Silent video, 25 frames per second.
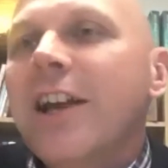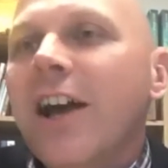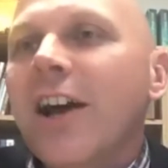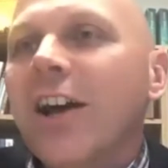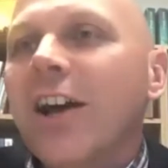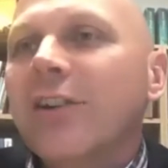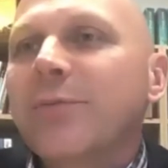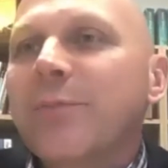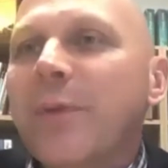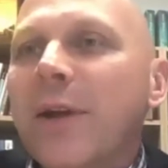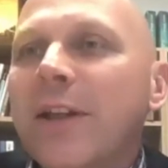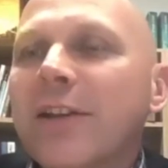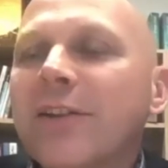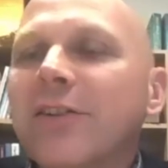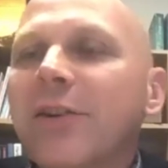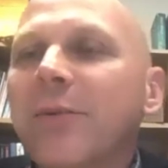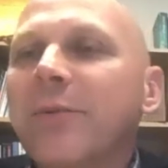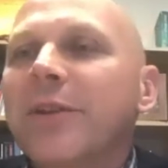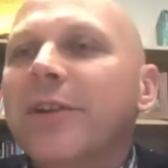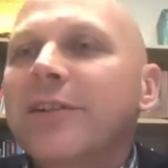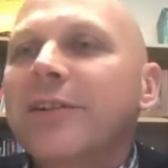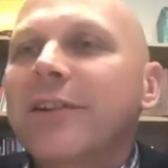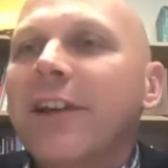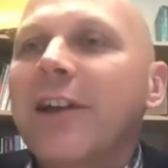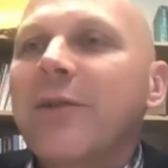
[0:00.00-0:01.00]
spend some of
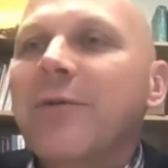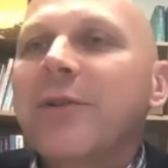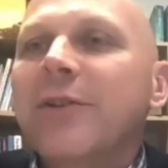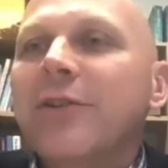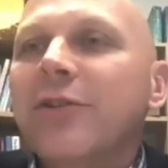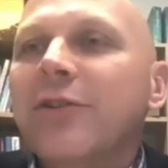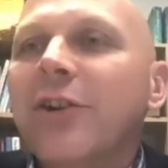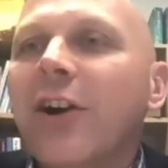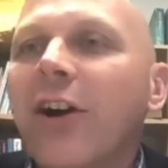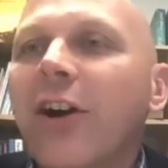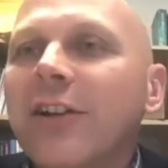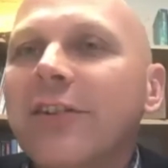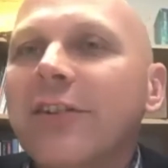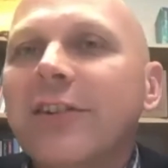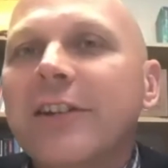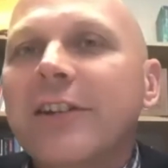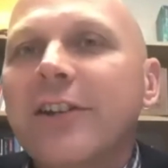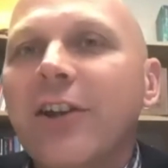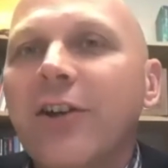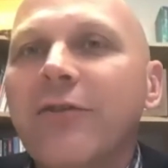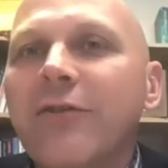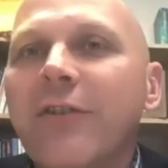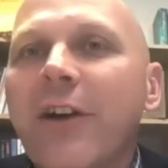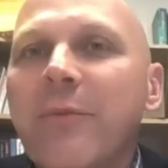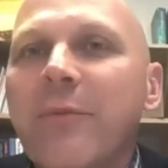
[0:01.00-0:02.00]
the day with you guys in
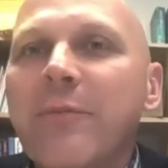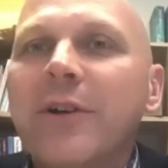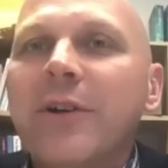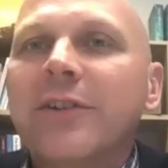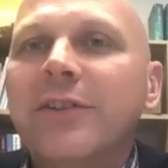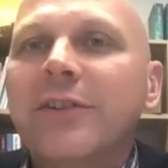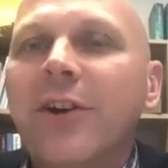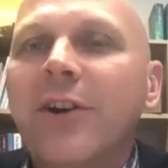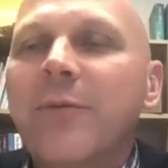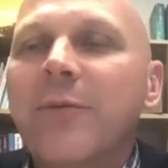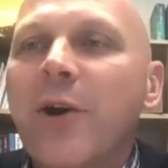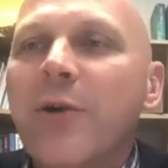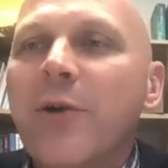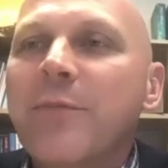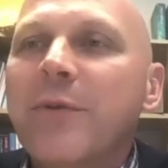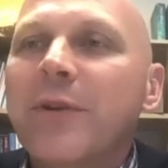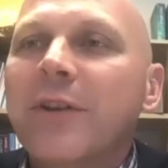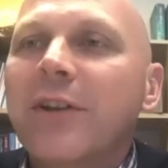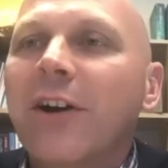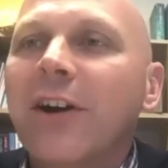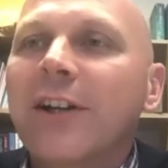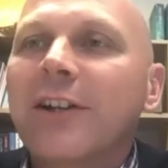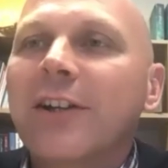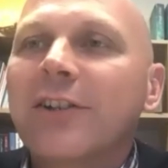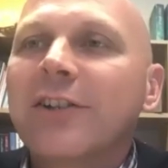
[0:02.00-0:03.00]
November. So I'm hoping
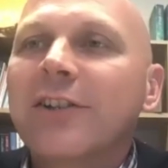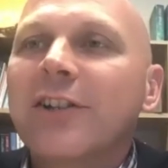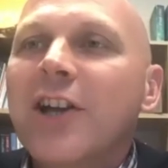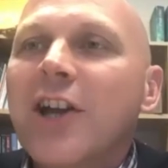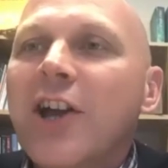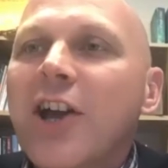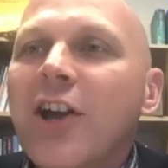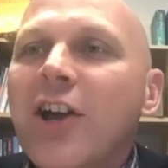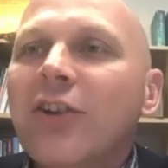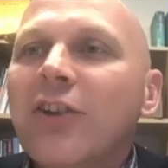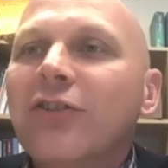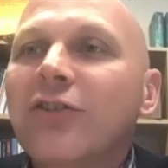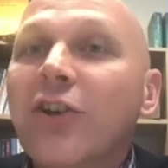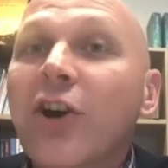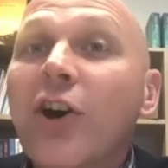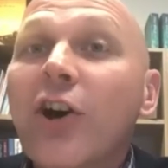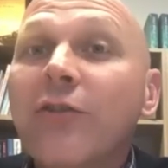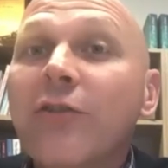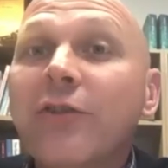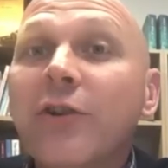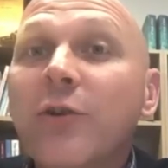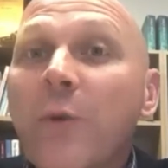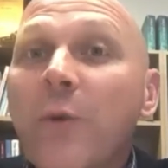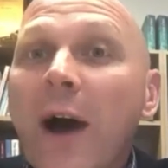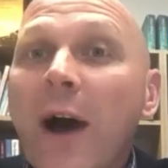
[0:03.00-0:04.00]
that I can serve
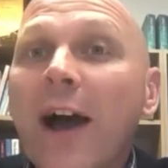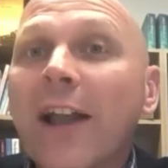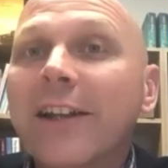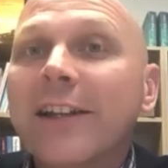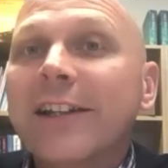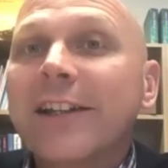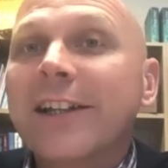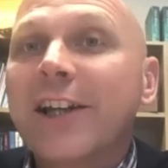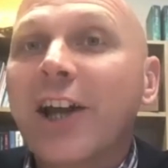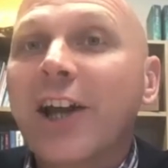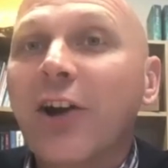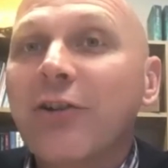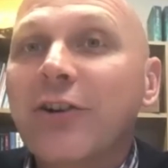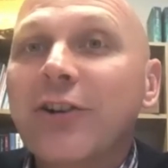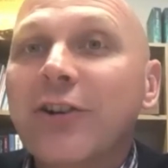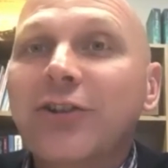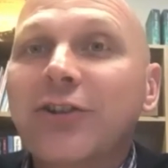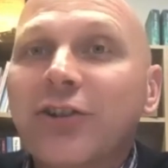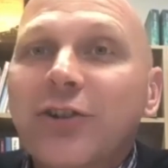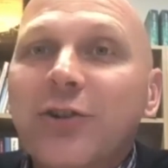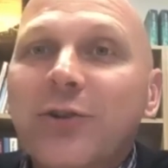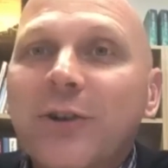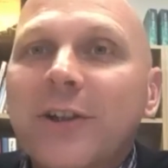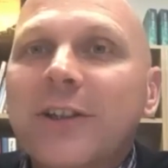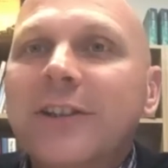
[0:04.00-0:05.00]
you well and encourage
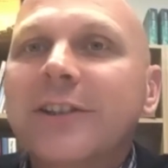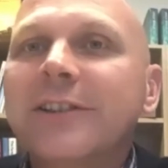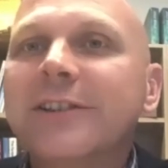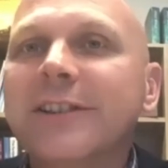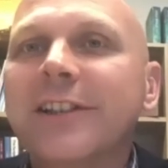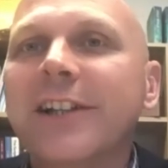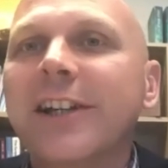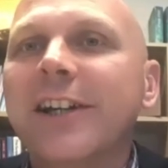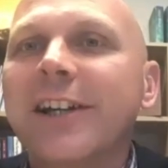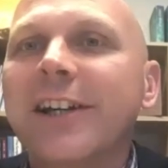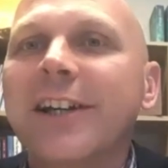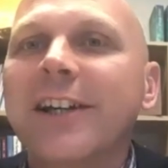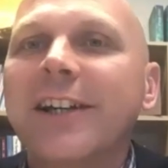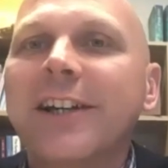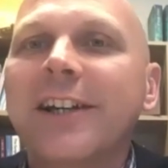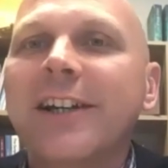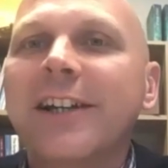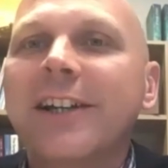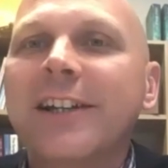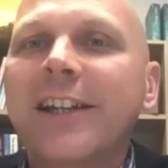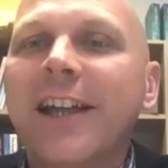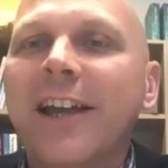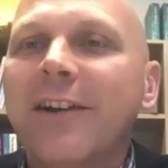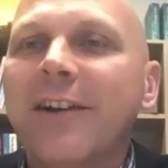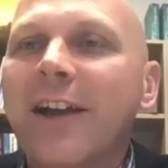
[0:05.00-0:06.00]
you and,
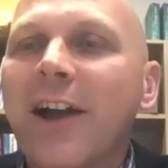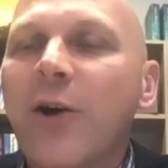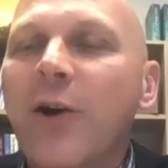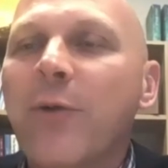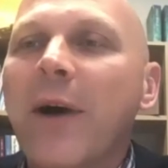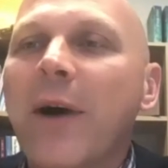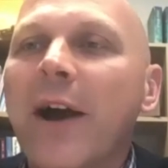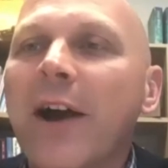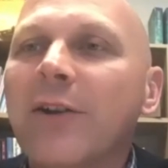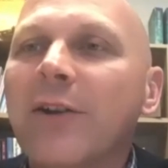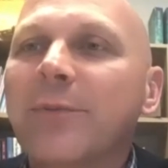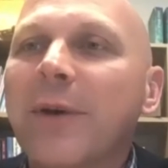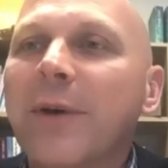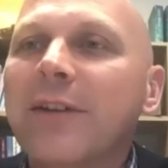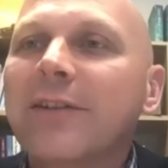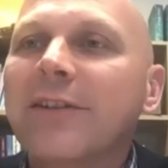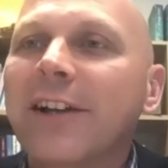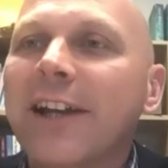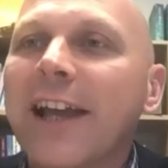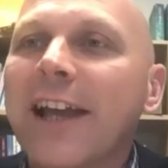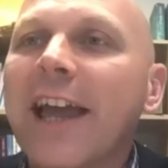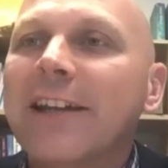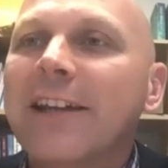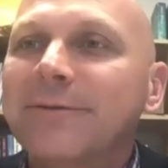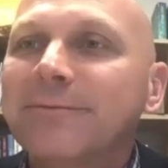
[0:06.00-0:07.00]
help out as best I
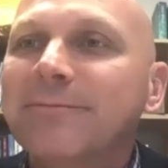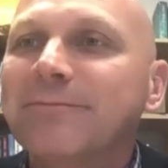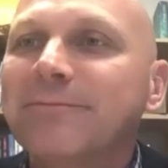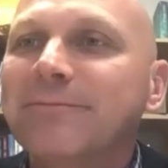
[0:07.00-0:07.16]
can.